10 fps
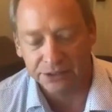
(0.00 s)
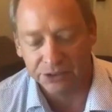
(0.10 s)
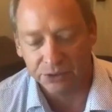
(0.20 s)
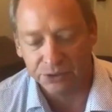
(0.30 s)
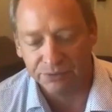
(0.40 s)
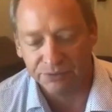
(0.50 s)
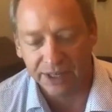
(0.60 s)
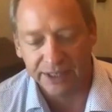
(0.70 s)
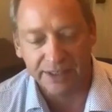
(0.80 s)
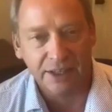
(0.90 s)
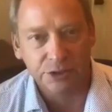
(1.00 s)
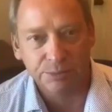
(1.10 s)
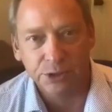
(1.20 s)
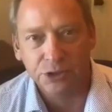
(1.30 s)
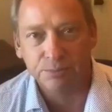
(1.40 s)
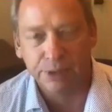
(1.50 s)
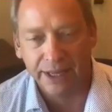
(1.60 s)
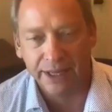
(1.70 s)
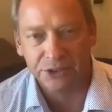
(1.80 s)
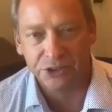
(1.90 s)
So defined contribution
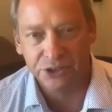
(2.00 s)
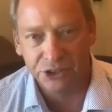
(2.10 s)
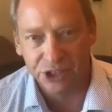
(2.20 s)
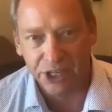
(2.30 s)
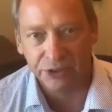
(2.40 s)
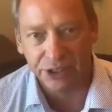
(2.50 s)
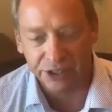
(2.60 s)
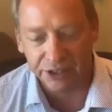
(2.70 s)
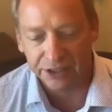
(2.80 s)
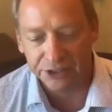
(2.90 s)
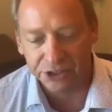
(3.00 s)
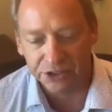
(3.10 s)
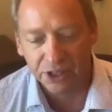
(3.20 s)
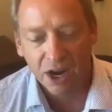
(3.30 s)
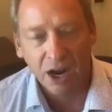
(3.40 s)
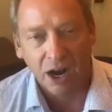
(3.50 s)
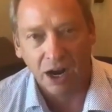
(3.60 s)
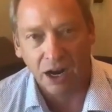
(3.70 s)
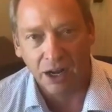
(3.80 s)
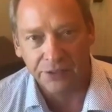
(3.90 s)
plans, generally in nature,
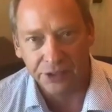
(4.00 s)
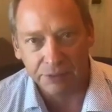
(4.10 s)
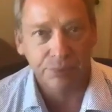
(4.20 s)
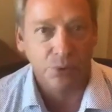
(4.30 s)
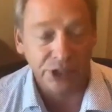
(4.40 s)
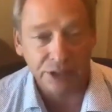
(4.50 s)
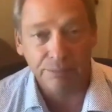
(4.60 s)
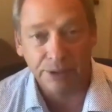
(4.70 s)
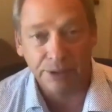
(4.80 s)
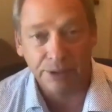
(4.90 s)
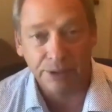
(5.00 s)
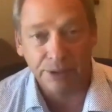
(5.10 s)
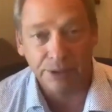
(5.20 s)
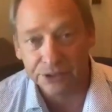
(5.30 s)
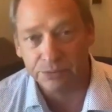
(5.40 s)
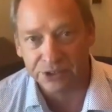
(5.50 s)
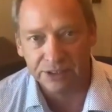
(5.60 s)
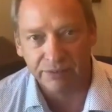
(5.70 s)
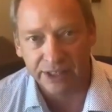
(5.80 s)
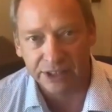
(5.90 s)
the employee bears the
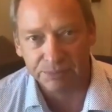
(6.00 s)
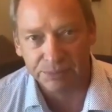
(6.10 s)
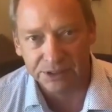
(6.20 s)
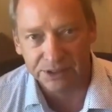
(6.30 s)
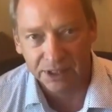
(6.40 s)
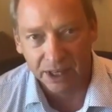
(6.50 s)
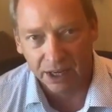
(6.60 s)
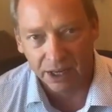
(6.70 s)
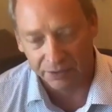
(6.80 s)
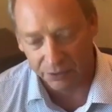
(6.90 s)
risk of the investment.